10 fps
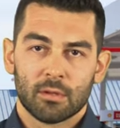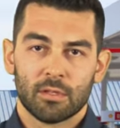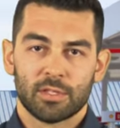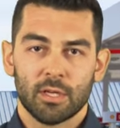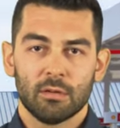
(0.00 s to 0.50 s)
The
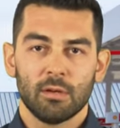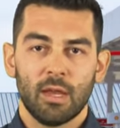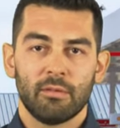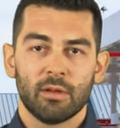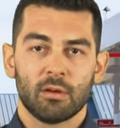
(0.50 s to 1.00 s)
second
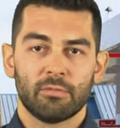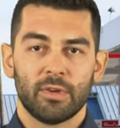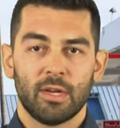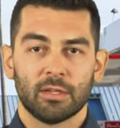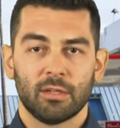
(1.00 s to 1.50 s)
level of
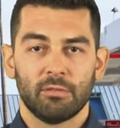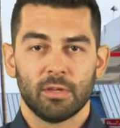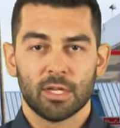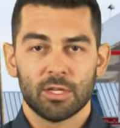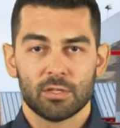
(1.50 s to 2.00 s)

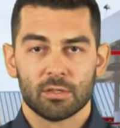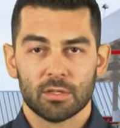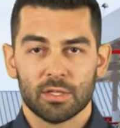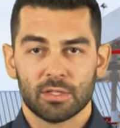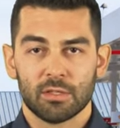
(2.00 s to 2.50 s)
electrification
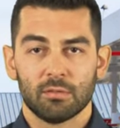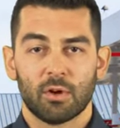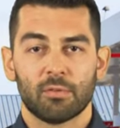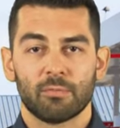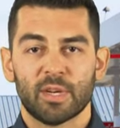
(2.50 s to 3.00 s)
is
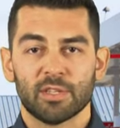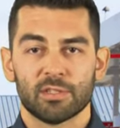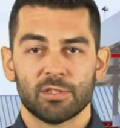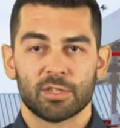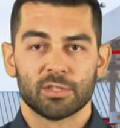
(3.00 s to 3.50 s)
of
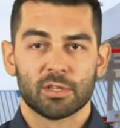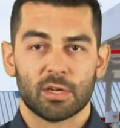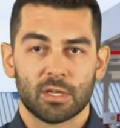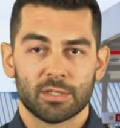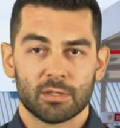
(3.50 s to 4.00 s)
passenger
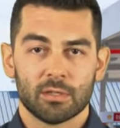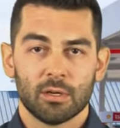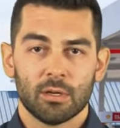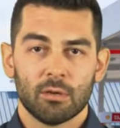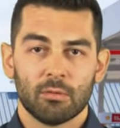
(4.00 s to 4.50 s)
cars,
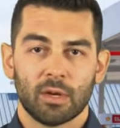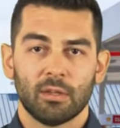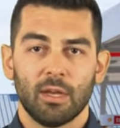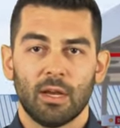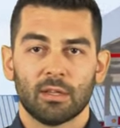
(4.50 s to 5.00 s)
where
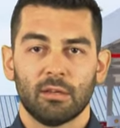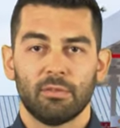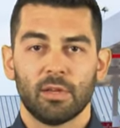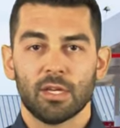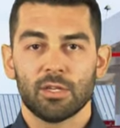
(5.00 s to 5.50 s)
the
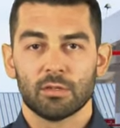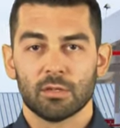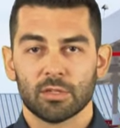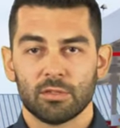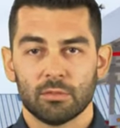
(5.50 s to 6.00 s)
electrification
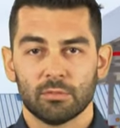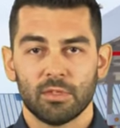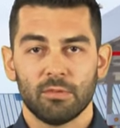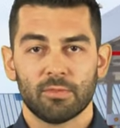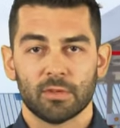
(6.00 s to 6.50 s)
assumes
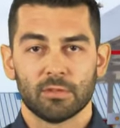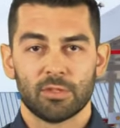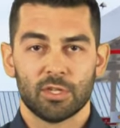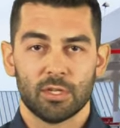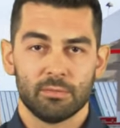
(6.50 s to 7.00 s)
different
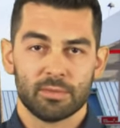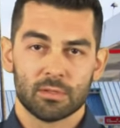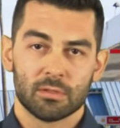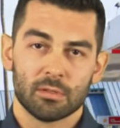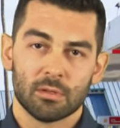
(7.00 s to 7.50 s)
shapes.
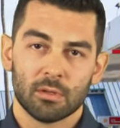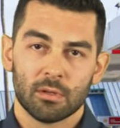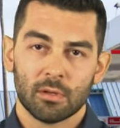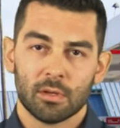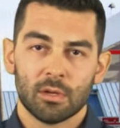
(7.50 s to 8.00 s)

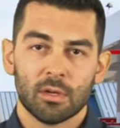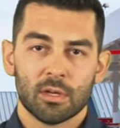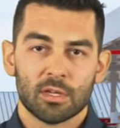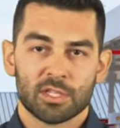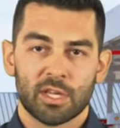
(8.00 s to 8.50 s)

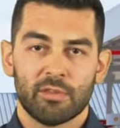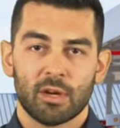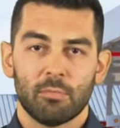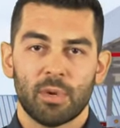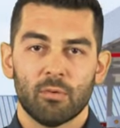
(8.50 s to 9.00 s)

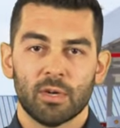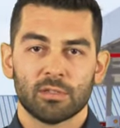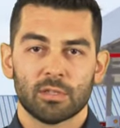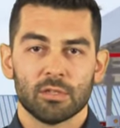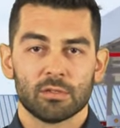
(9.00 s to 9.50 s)
Several
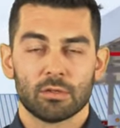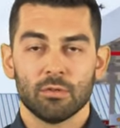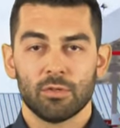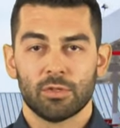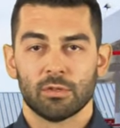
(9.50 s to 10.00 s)
powertrain
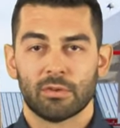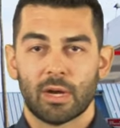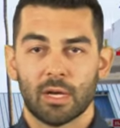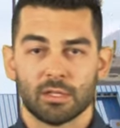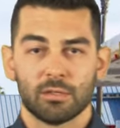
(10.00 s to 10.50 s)
solutions
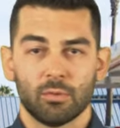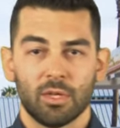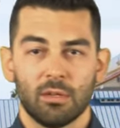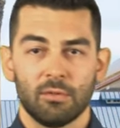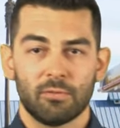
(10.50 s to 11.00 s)
arise
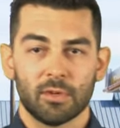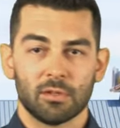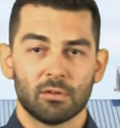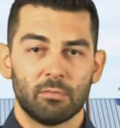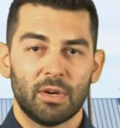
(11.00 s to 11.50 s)
with different
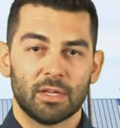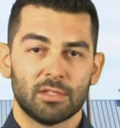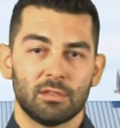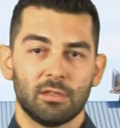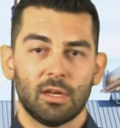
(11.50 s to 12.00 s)

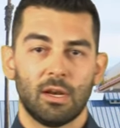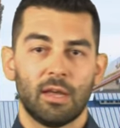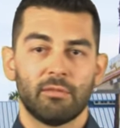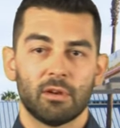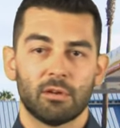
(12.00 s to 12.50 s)
complexity and
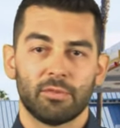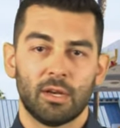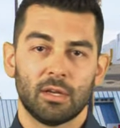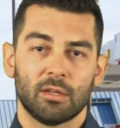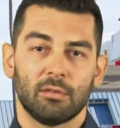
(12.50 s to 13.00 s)
level of
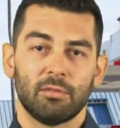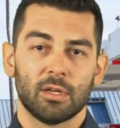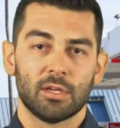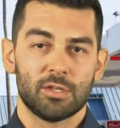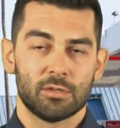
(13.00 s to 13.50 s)

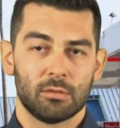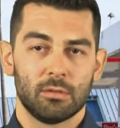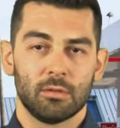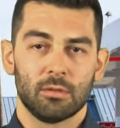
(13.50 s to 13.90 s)
electrification.